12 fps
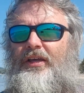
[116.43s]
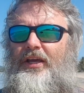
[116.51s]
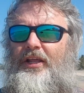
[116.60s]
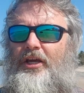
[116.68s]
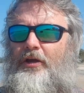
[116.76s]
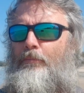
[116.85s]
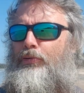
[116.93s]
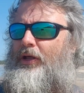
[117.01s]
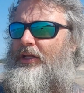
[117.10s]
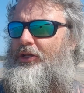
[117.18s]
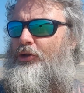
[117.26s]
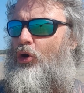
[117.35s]
in a
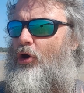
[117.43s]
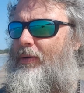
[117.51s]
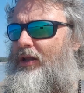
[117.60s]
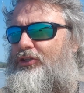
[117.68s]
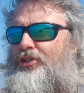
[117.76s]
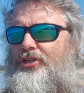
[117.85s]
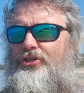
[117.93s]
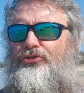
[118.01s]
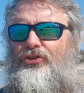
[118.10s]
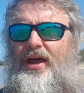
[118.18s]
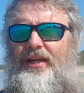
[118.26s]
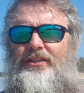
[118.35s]
completely normal and
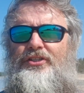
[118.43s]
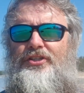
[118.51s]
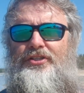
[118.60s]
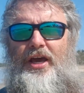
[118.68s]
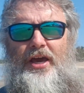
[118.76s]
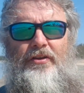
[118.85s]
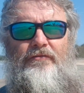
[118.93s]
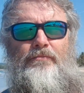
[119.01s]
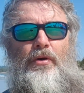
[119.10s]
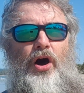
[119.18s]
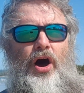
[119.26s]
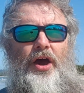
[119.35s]
straight state of
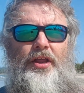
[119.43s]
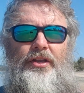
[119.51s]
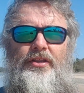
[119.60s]
mind.